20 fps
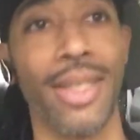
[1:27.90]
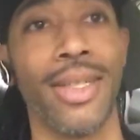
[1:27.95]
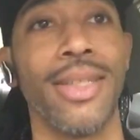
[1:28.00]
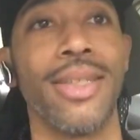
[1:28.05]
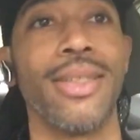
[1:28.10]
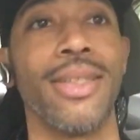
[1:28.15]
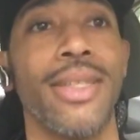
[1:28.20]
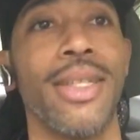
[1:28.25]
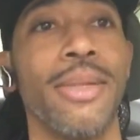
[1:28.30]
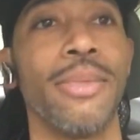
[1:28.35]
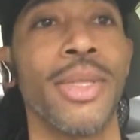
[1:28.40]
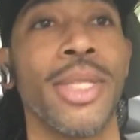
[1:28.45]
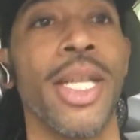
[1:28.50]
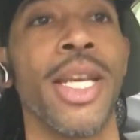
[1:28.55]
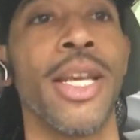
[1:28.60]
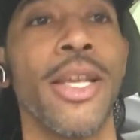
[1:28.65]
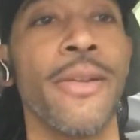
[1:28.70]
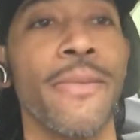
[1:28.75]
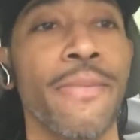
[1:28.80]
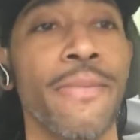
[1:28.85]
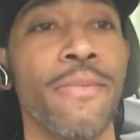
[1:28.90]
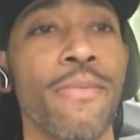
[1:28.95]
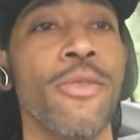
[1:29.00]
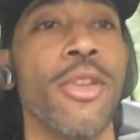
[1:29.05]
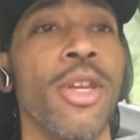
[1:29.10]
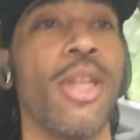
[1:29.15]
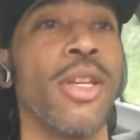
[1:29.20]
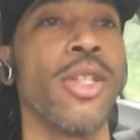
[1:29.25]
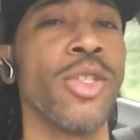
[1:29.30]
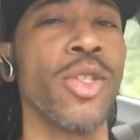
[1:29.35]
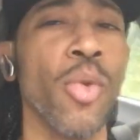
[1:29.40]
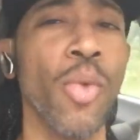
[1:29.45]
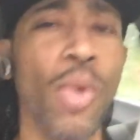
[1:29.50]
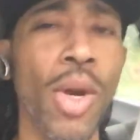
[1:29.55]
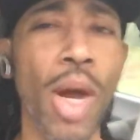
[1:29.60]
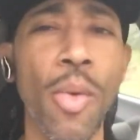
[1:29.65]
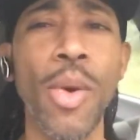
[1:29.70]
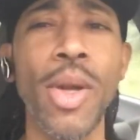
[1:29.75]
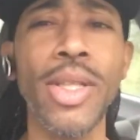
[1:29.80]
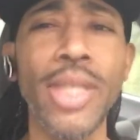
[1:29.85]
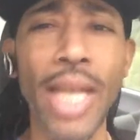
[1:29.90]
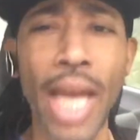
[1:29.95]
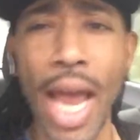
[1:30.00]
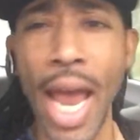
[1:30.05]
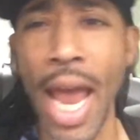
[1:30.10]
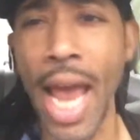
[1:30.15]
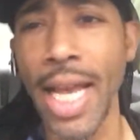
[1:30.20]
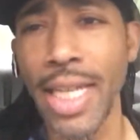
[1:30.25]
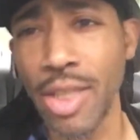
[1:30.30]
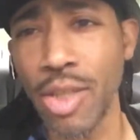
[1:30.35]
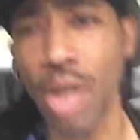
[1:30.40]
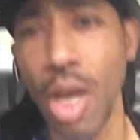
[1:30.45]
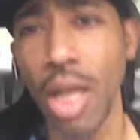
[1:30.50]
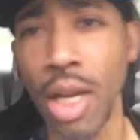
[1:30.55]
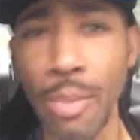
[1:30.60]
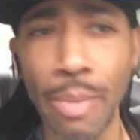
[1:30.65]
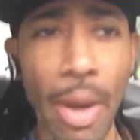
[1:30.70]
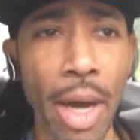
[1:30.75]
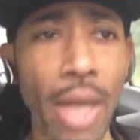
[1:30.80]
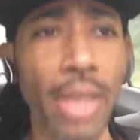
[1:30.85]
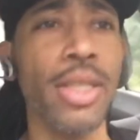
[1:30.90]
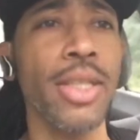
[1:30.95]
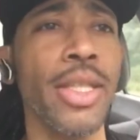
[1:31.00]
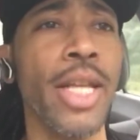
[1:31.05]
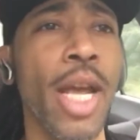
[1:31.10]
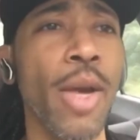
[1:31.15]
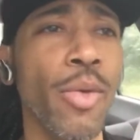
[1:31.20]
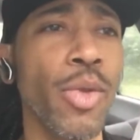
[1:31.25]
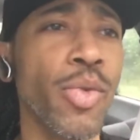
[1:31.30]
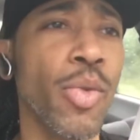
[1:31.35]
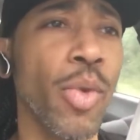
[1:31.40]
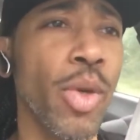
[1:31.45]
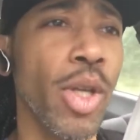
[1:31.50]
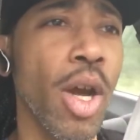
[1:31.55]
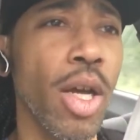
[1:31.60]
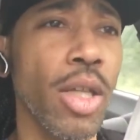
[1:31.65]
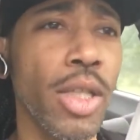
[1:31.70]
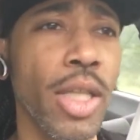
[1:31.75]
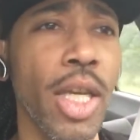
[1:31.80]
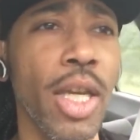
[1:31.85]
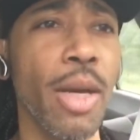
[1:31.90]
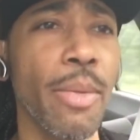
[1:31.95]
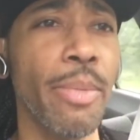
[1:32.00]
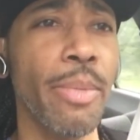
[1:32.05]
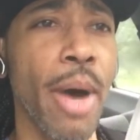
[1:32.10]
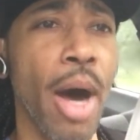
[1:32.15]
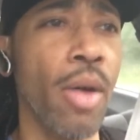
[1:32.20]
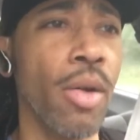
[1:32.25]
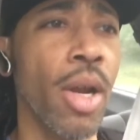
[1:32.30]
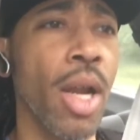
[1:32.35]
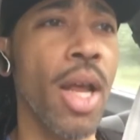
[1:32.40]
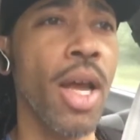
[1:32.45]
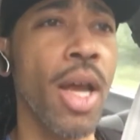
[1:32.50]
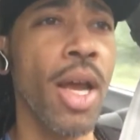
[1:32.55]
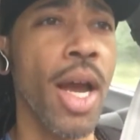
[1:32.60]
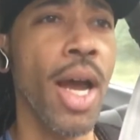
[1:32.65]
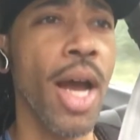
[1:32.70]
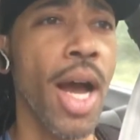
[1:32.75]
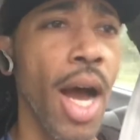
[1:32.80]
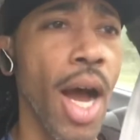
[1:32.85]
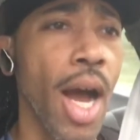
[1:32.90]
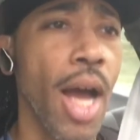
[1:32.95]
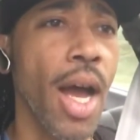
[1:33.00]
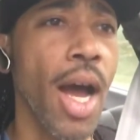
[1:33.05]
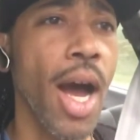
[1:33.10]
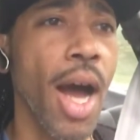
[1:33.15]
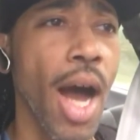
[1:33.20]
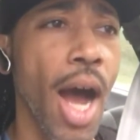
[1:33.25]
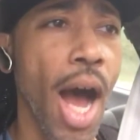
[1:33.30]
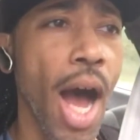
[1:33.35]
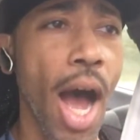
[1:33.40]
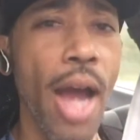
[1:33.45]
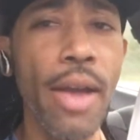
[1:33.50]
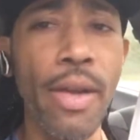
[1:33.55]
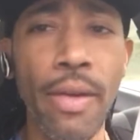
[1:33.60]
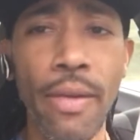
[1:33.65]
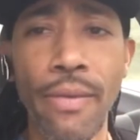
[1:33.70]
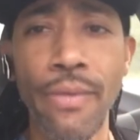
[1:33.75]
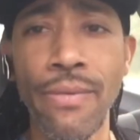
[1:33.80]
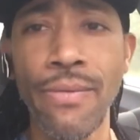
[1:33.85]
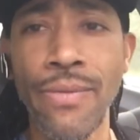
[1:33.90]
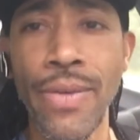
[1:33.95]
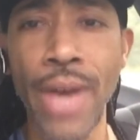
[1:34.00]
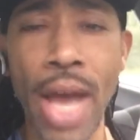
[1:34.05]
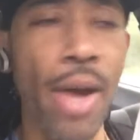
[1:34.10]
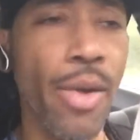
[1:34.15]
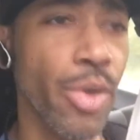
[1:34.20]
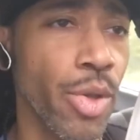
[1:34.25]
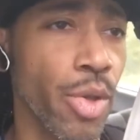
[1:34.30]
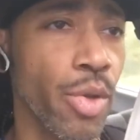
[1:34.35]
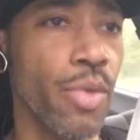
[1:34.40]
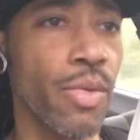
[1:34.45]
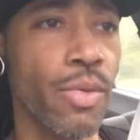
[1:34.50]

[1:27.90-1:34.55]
You know what I'm saying? So what I wanted to ask y'all about today was, what do y'all think about high value?